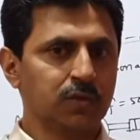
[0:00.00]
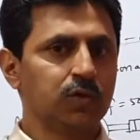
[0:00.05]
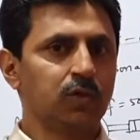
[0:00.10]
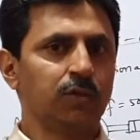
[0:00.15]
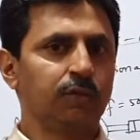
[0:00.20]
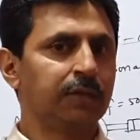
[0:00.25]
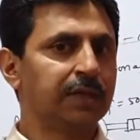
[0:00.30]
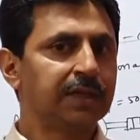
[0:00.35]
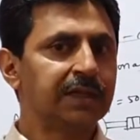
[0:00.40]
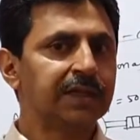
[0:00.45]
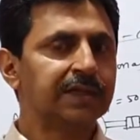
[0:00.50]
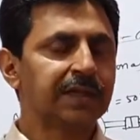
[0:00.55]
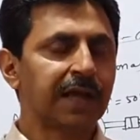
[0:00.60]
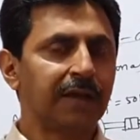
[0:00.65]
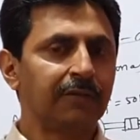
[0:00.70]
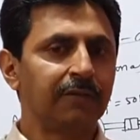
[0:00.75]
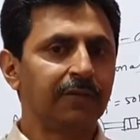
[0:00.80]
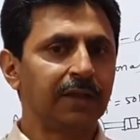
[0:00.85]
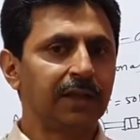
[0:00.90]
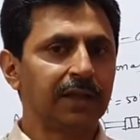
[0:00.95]
today's
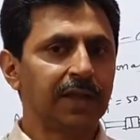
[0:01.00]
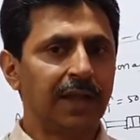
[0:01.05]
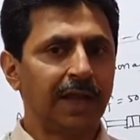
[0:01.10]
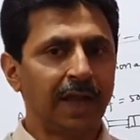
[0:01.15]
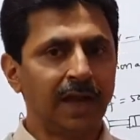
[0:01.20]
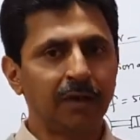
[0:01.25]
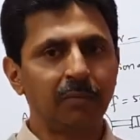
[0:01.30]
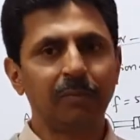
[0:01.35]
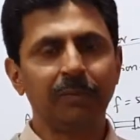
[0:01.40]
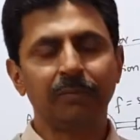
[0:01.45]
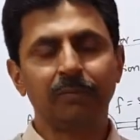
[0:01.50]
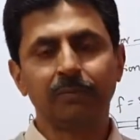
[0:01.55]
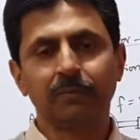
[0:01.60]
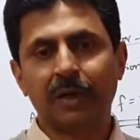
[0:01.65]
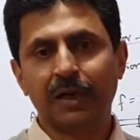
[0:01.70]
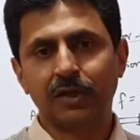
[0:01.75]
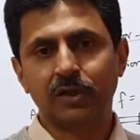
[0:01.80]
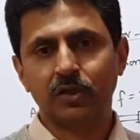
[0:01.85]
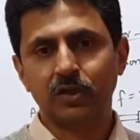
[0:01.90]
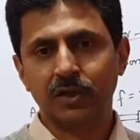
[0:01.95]
lecture. I request all
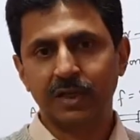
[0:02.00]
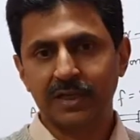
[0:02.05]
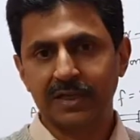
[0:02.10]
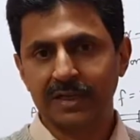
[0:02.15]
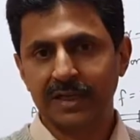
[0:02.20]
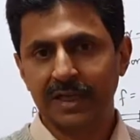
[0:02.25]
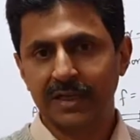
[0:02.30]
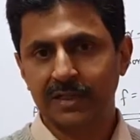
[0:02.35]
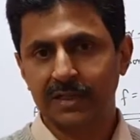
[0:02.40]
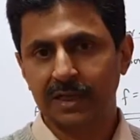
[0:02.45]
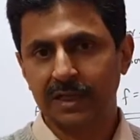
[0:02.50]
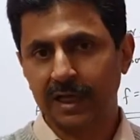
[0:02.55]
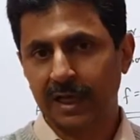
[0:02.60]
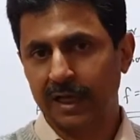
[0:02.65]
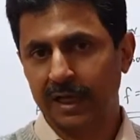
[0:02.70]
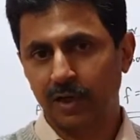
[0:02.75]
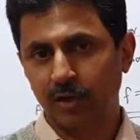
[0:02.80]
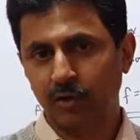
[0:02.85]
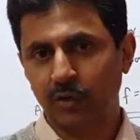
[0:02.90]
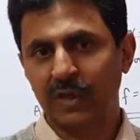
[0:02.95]
of you, my dear
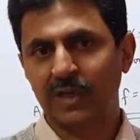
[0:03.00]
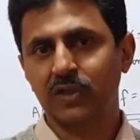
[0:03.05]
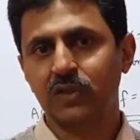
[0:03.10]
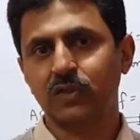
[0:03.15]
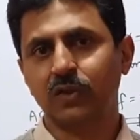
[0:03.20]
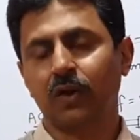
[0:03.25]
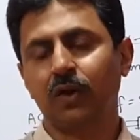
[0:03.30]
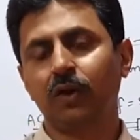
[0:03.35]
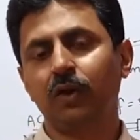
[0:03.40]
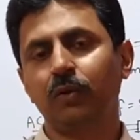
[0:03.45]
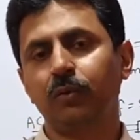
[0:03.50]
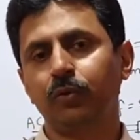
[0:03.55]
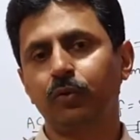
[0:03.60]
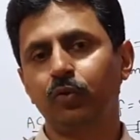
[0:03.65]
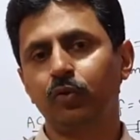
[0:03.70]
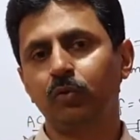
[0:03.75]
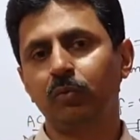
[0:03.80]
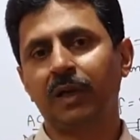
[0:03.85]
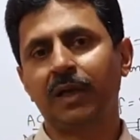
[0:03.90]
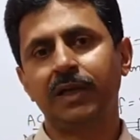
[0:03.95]
students, listen to
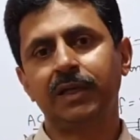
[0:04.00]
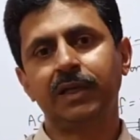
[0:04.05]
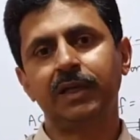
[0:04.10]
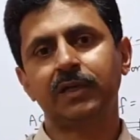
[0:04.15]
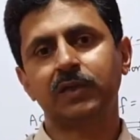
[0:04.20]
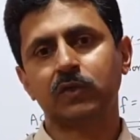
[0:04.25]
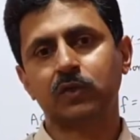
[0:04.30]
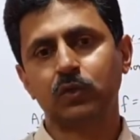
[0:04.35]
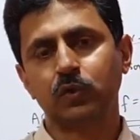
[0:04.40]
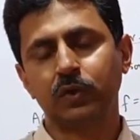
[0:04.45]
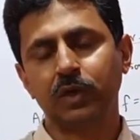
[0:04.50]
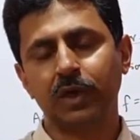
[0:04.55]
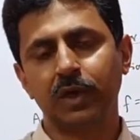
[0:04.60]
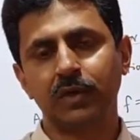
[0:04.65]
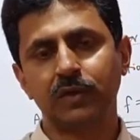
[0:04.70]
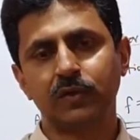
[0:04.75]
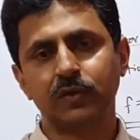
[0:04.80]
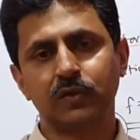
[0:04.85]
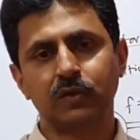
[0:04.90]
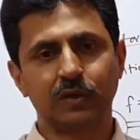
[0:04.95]
this lecture.
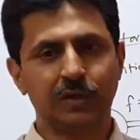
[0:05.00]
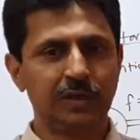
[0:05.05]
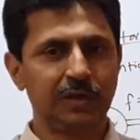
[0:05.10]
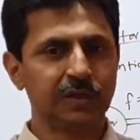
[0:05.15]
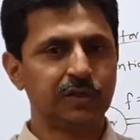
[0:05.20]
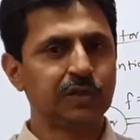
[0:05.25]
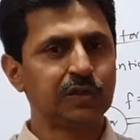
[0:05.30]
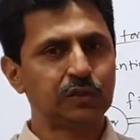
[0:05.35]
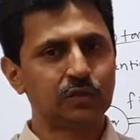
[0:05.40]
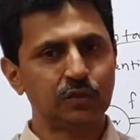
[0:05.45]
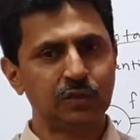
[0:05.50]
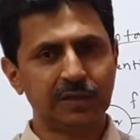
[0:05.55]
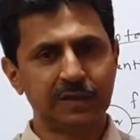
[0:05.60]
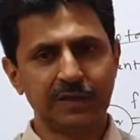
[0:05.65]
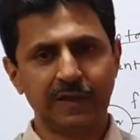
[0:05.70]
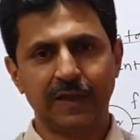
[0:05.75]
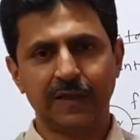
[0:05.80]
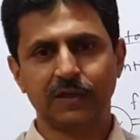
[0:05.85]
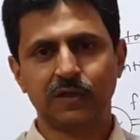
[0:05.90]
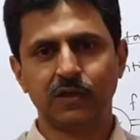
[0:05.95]
I will
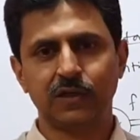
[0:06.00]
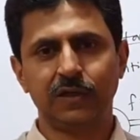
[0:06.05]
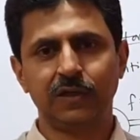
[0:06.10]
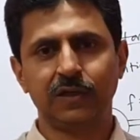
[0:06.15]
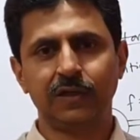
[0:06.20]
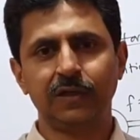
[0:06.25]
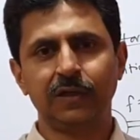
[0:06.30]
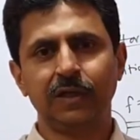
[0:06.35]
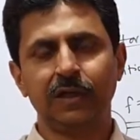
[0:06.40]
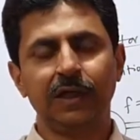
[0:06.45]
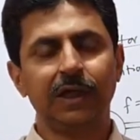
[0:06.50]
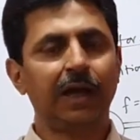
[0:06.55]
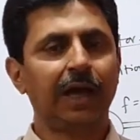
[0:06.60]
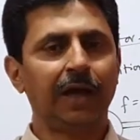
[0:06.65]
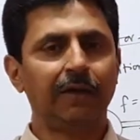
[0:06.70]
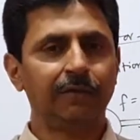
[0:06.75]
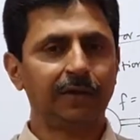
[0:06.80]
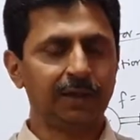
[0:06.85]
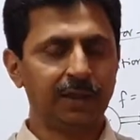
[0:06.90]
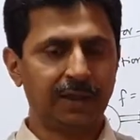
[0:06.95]

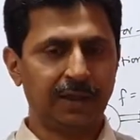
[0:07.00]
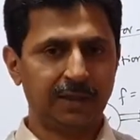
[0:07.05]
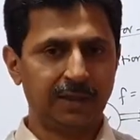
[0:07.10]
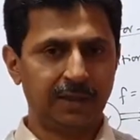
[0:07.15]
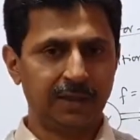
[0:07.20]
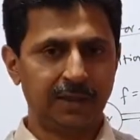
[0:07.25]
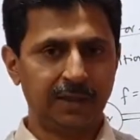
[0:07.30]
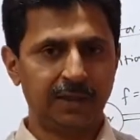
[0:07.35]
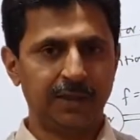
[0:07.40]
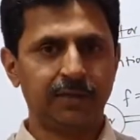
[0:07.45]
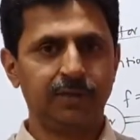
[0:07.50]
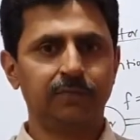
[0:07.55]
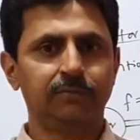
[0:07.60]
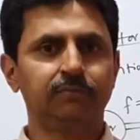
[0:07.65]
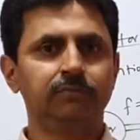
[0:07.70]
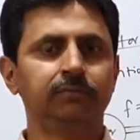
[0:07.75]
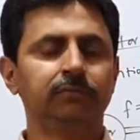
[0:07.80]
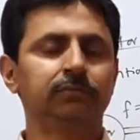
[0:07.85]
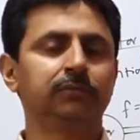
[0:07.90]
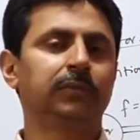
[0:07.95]
upload it by tomorrow
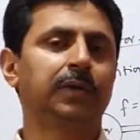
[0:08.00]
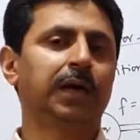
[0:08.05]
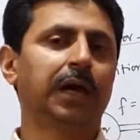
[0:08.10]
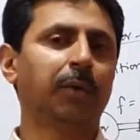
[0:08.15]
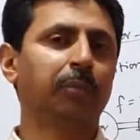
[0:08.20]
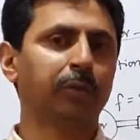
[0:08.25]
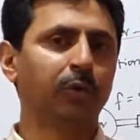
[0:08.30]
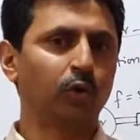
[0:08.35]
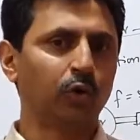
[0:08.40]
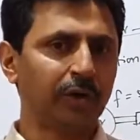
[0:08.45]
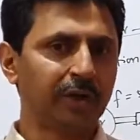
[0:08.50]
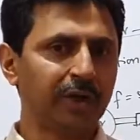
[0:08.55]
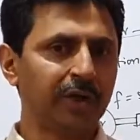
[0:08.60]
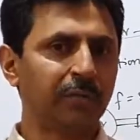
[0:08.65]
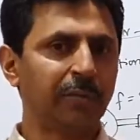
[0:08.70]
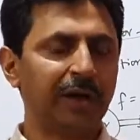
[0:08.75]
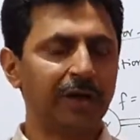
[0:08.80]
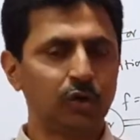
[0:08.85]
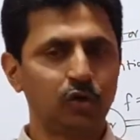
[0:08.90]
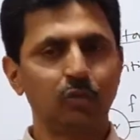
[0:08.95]
on my YouTube
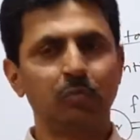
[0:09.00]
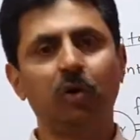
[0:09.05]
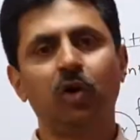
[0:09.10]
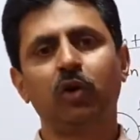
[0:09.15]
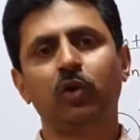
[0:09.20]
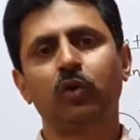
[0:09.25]
channel.